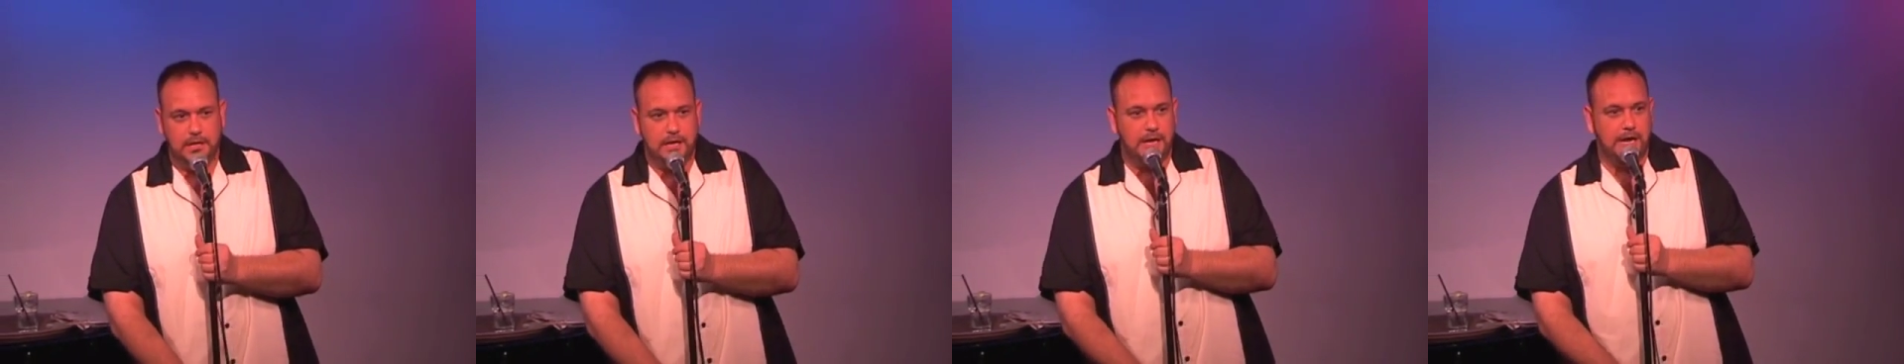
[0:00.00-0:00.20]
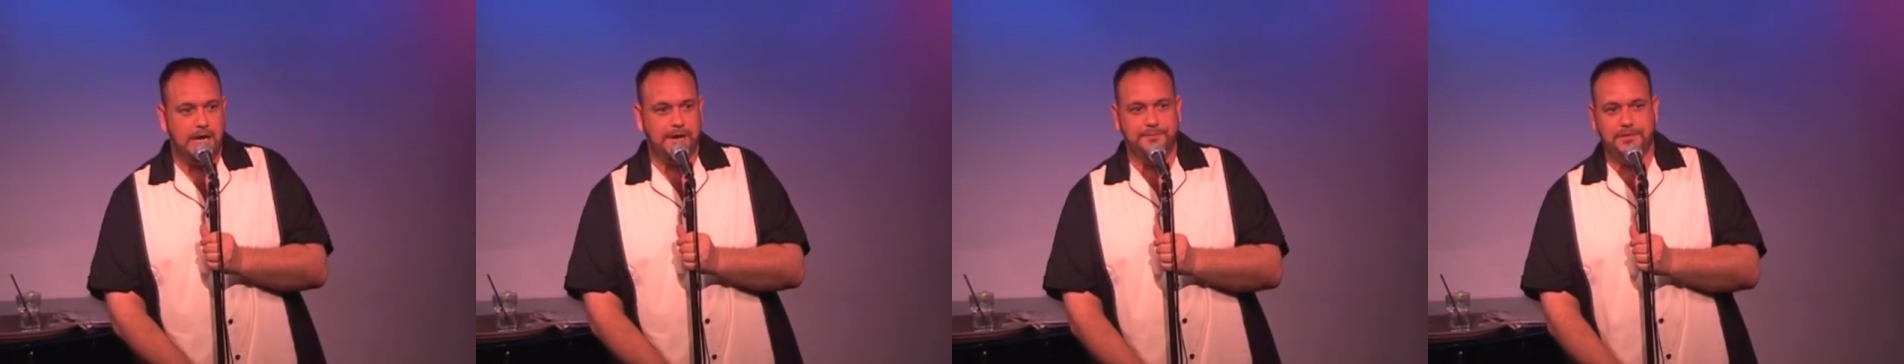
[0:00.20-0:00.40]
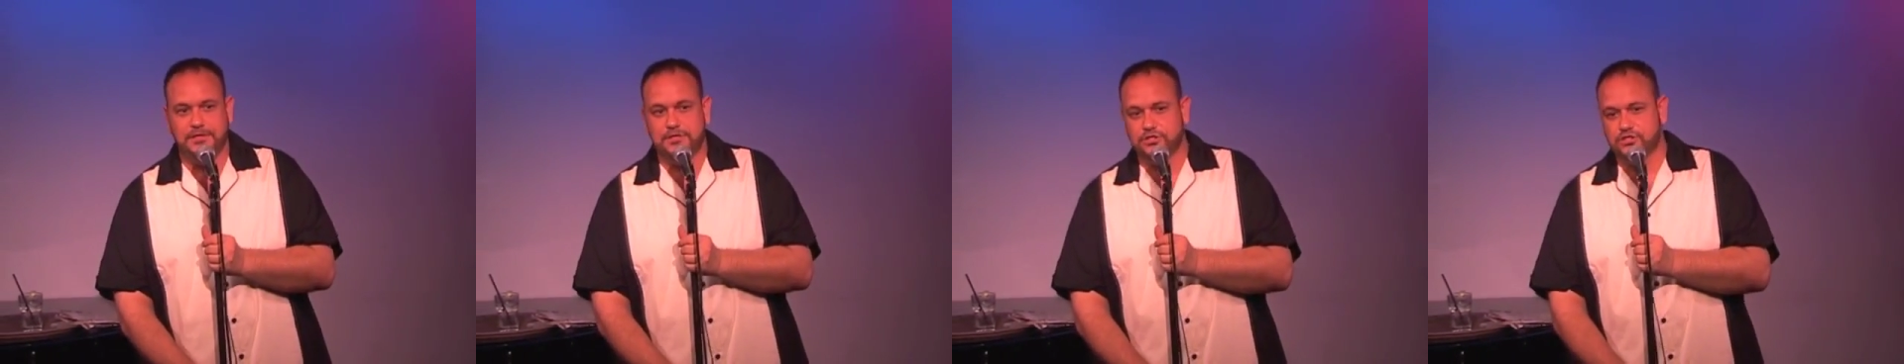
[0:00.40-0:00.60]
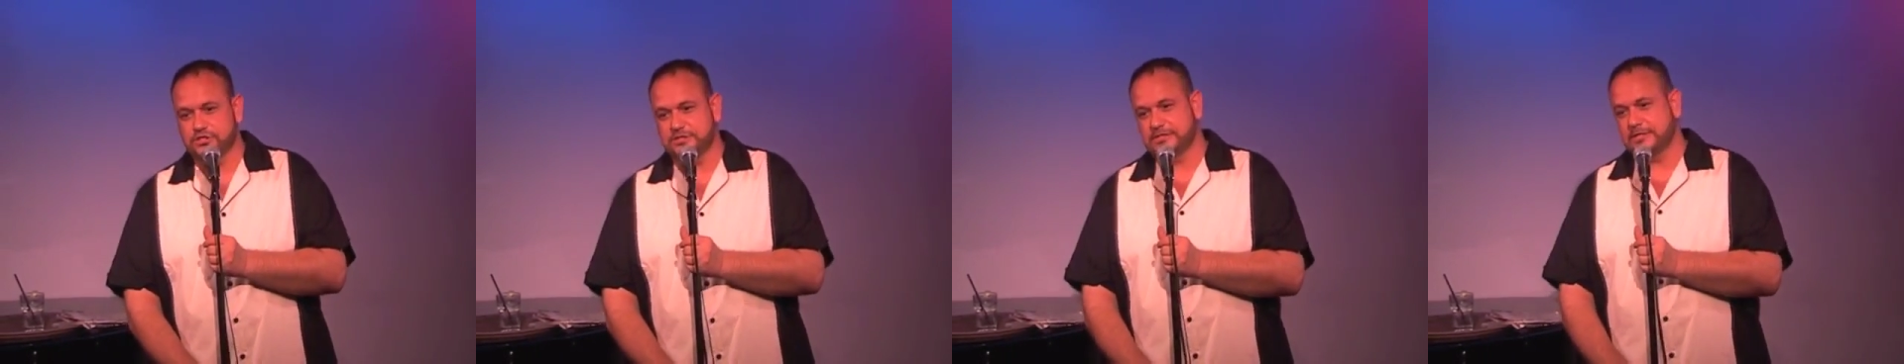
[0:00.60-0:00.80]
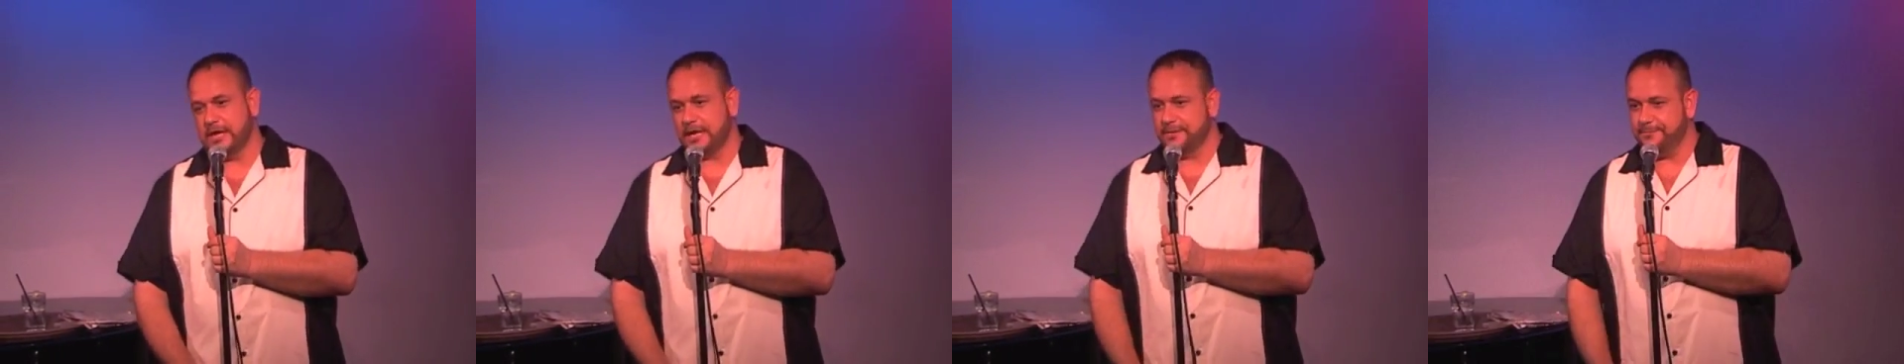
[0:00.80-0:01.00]
I mean, you
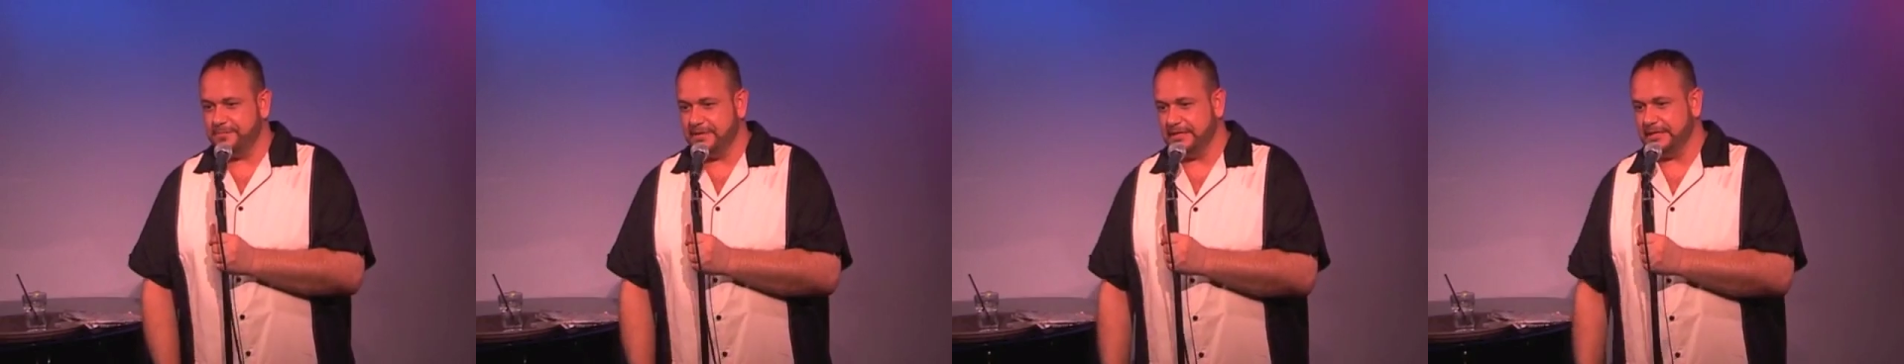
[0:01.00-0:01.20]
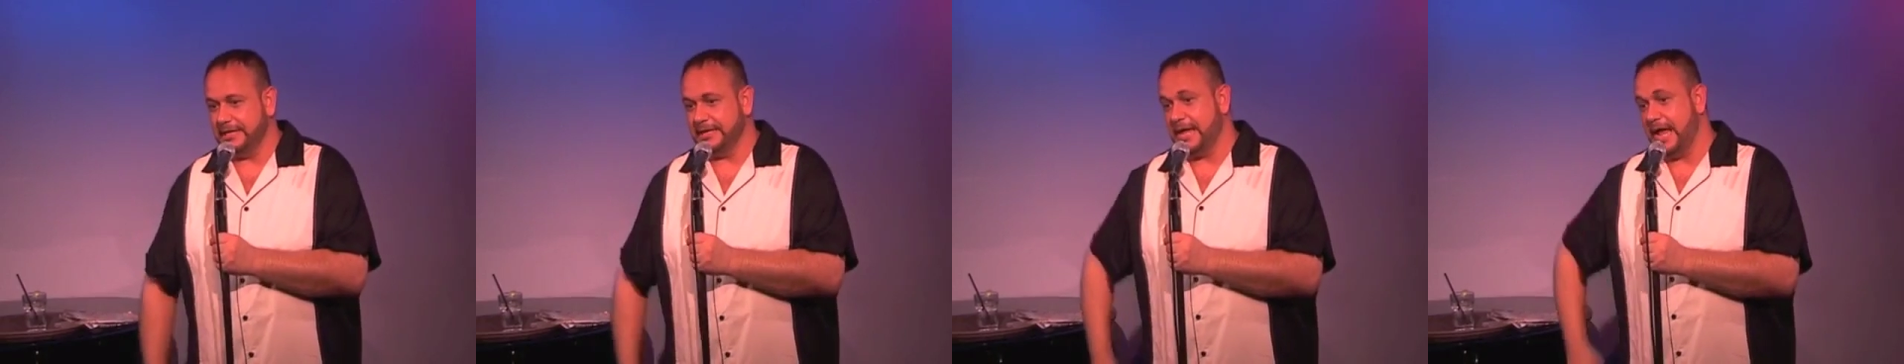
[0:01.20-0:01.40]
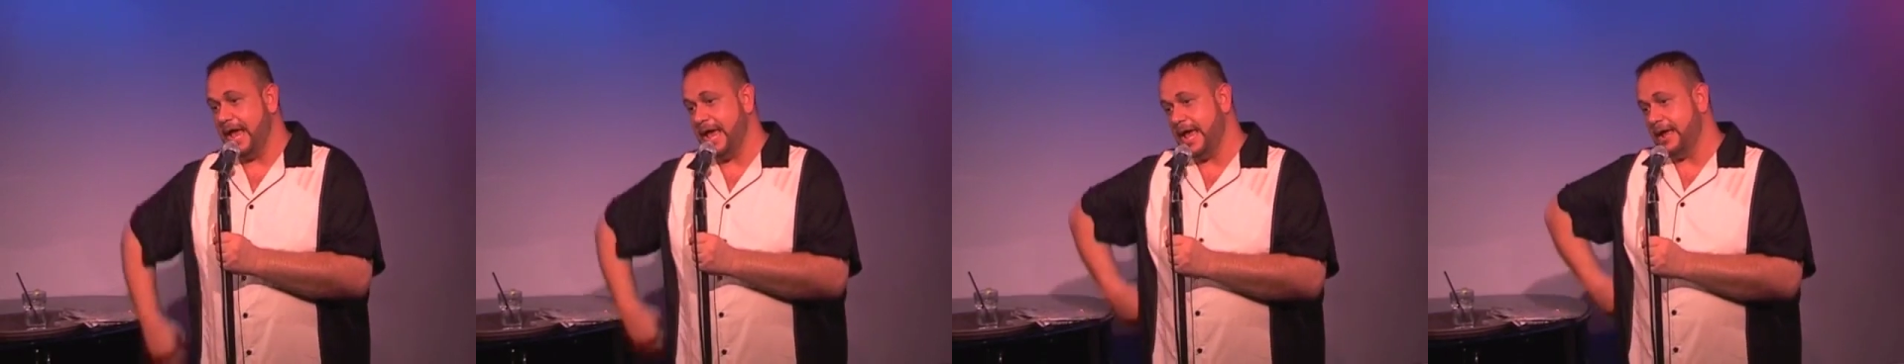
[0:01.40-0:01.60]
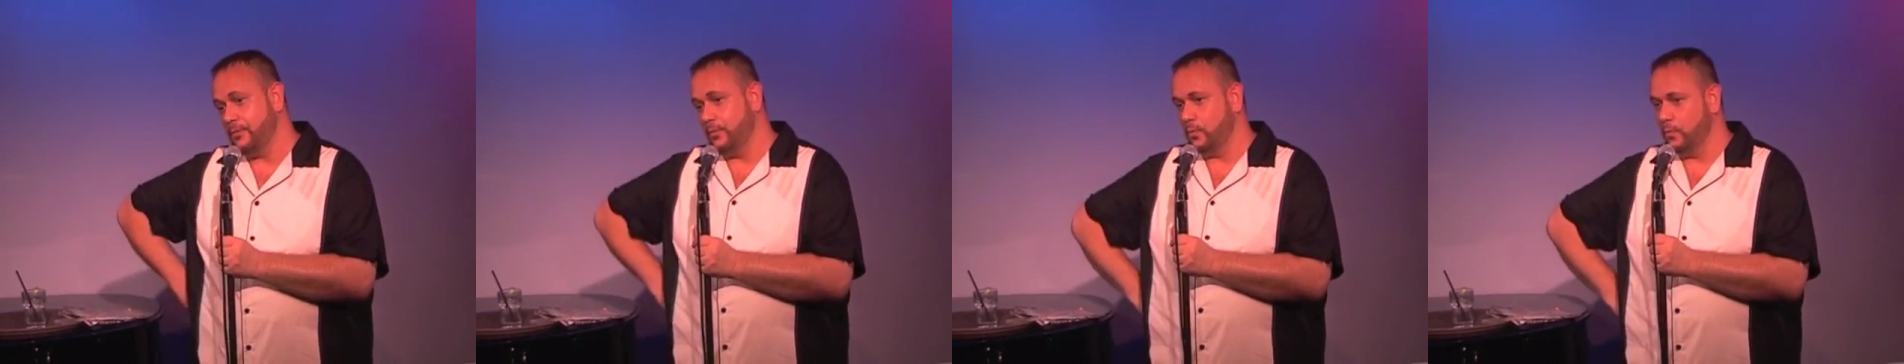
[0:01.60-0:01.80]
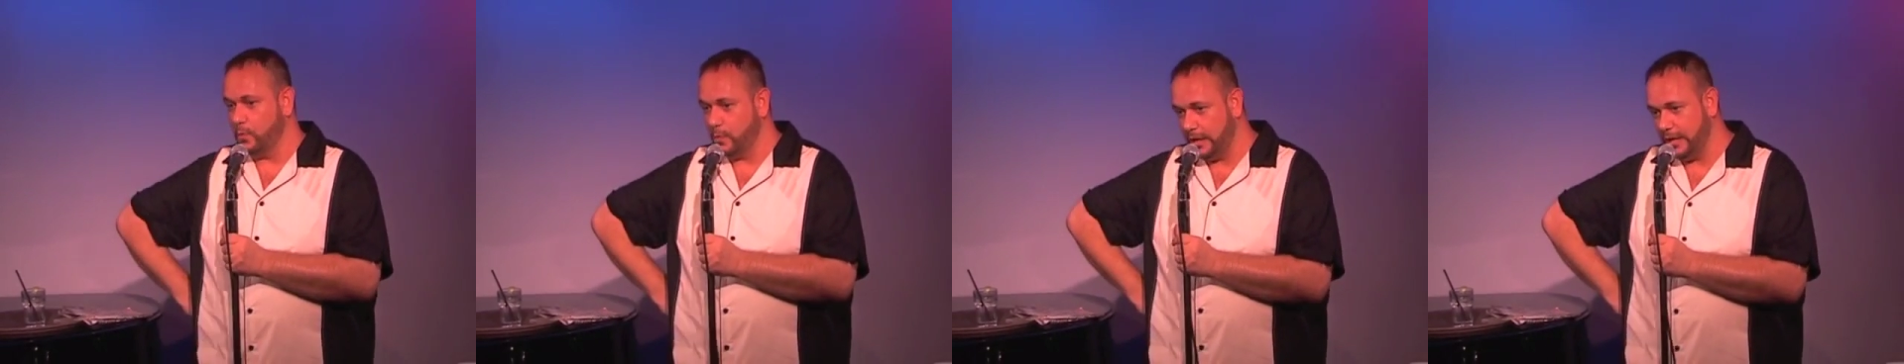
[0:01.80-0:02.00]
just got to be like, and
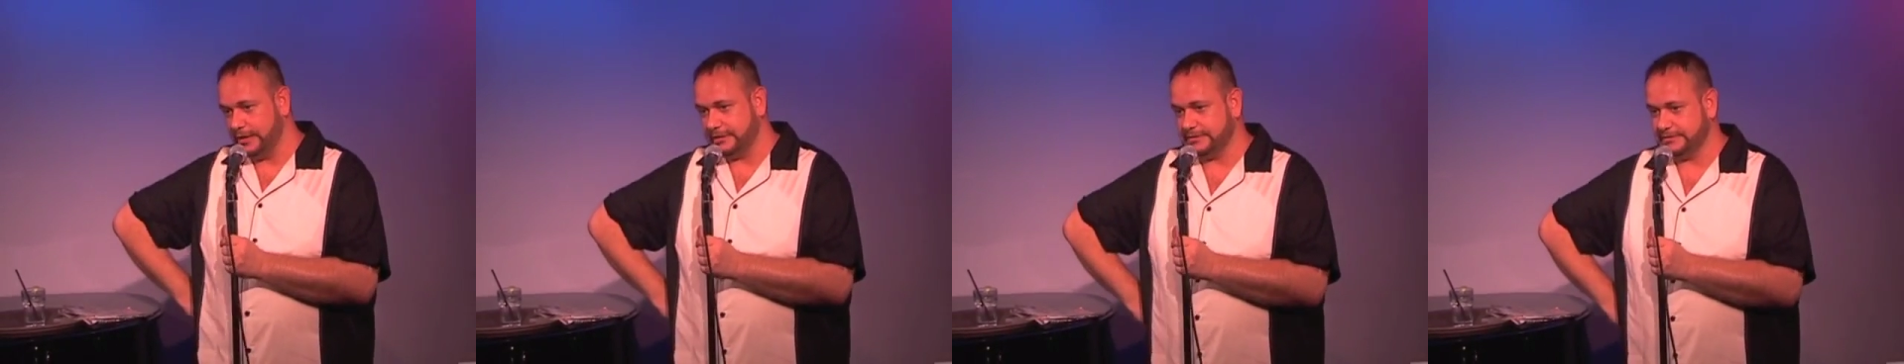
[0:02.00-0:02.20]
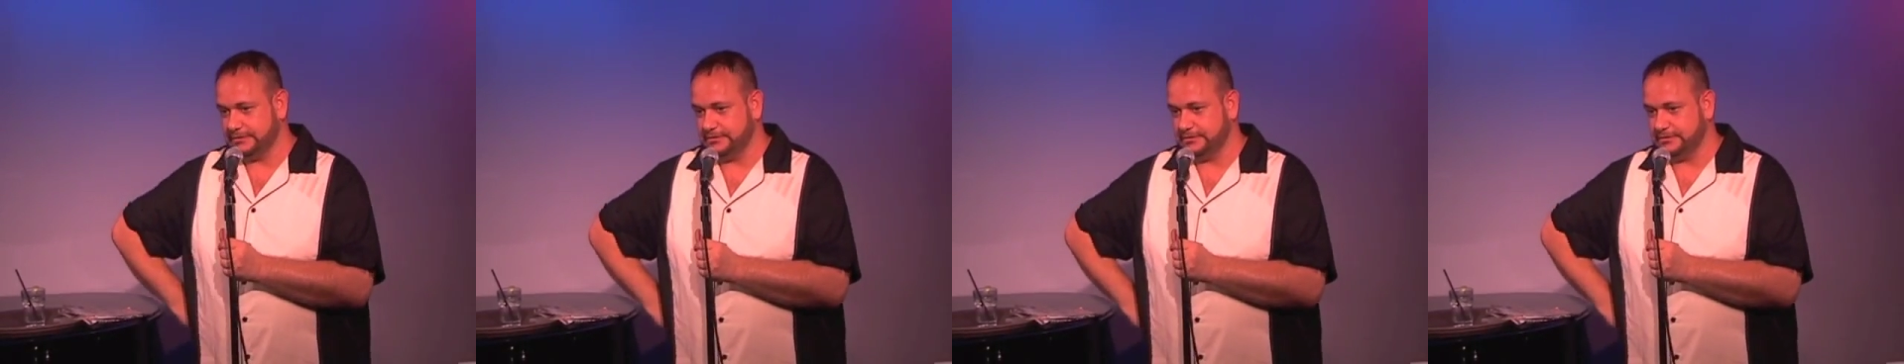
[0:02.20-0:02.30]
what?